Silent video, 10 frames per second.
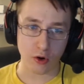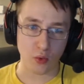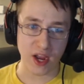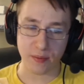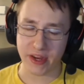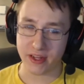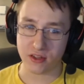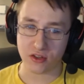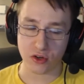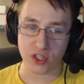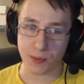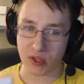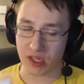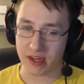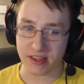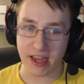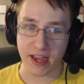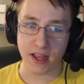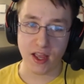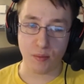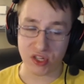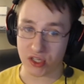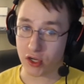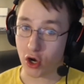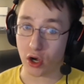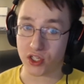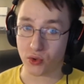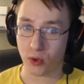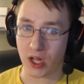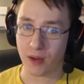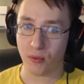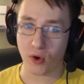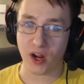or Wegmans or something like that, but it's going to cost you a lot more.